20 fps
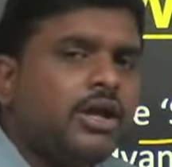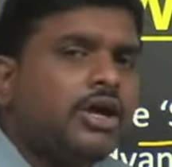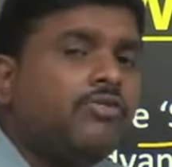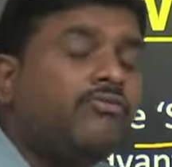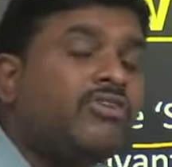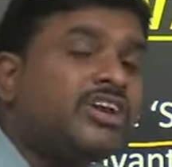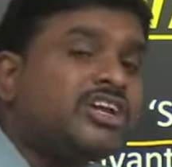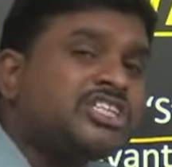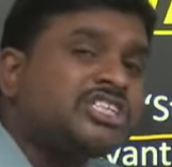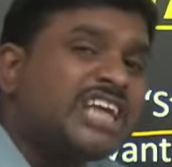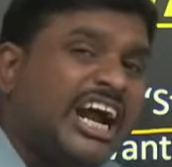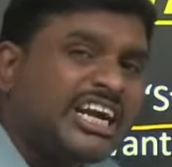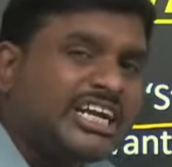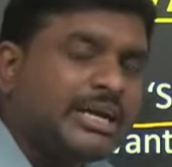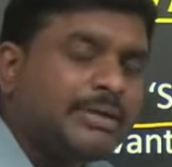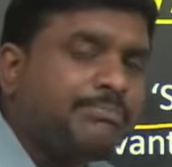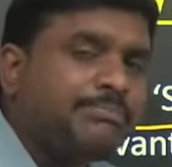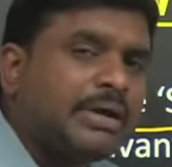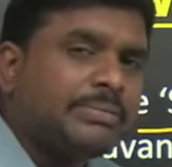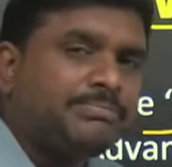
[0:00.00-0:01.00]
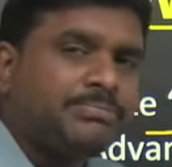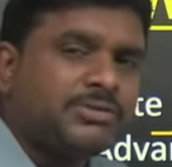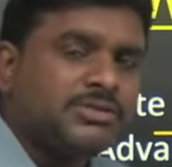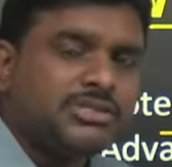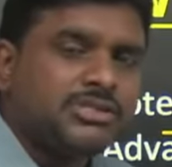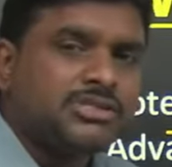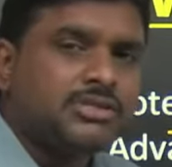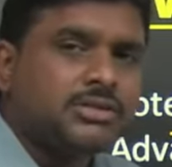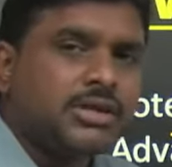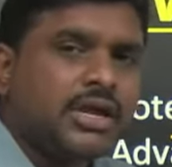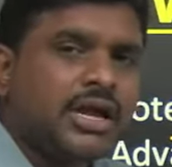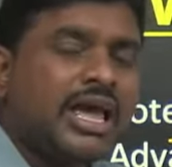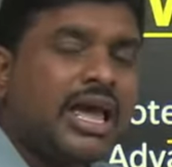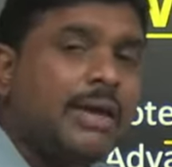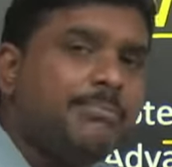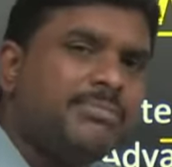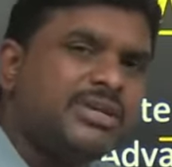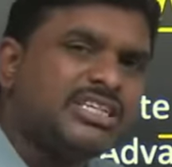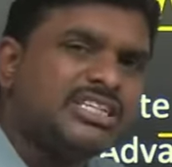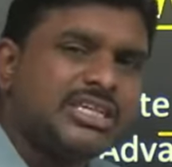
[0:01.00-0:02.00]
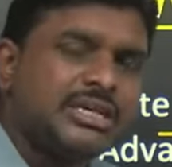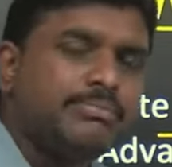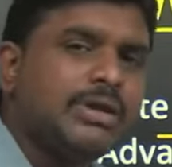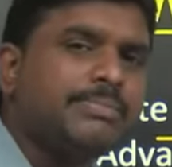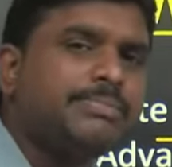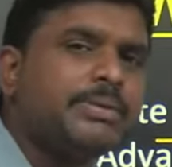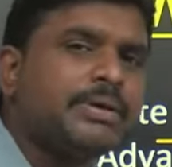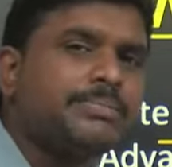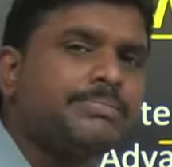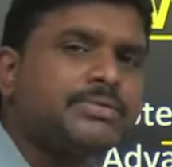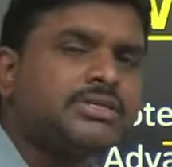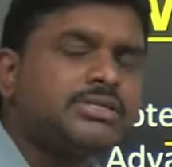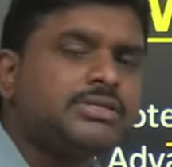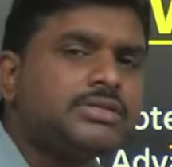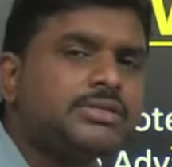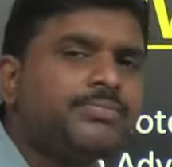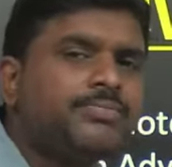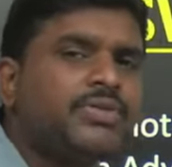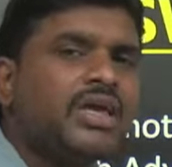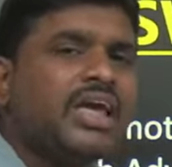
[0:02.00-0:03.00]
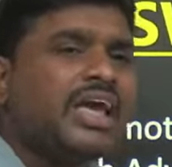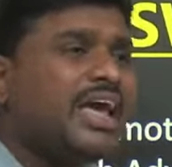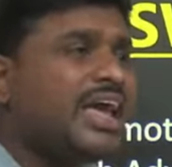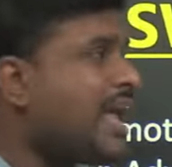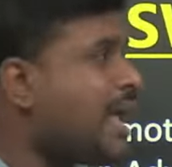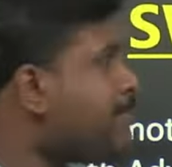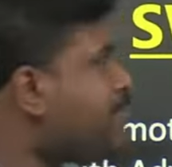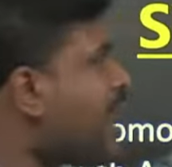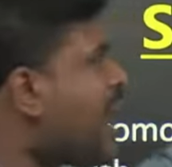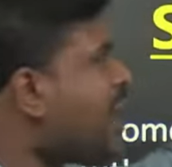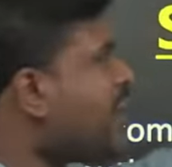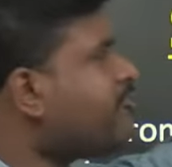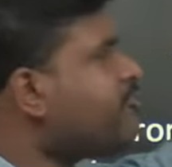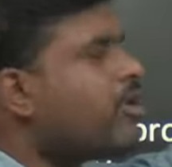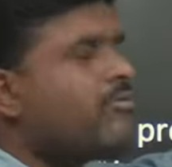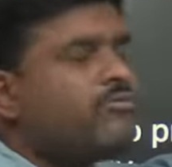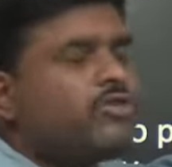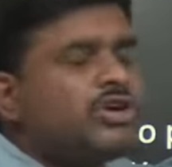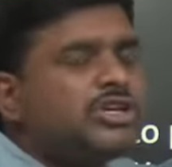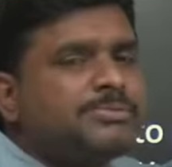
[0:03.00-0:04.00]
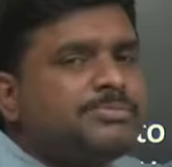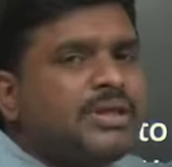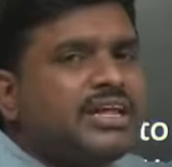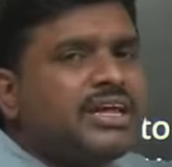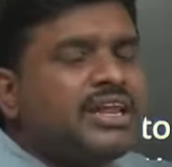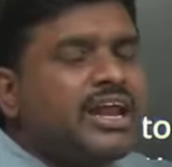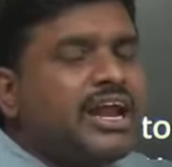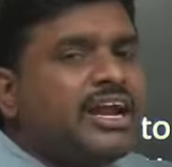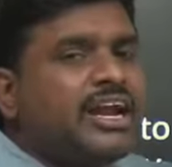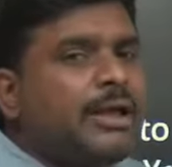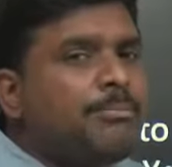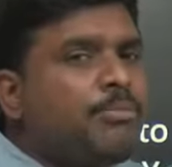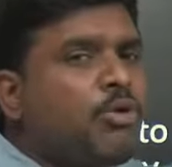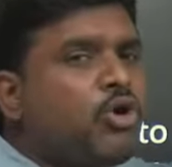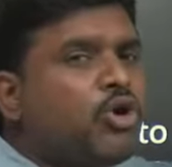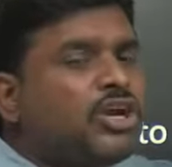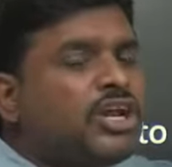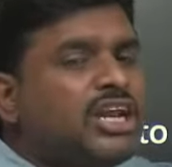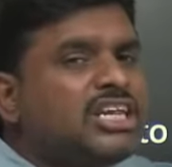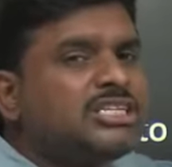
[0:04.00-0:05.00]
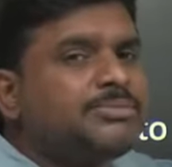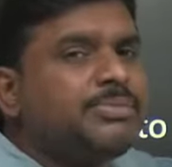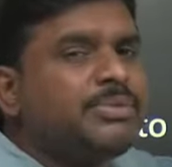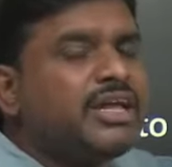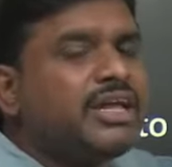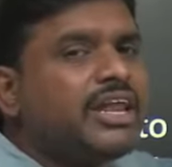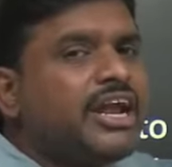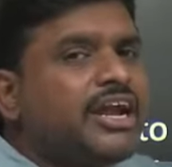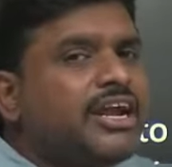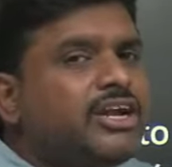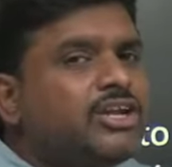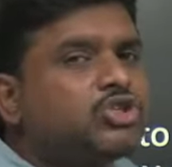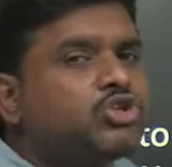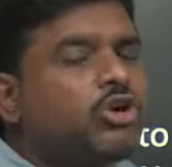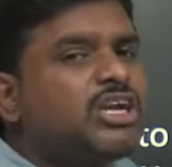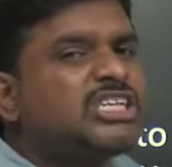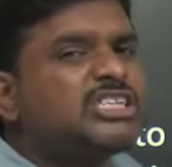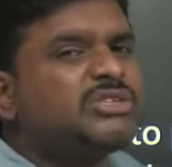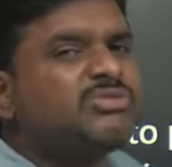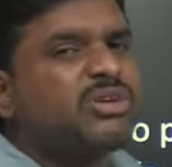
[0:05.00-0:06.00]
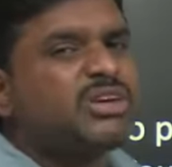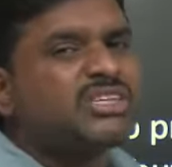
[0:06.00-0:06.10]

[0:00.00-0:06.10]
for startup purpose, MSME purpose. A platform was been created, a portal is been created. It's called as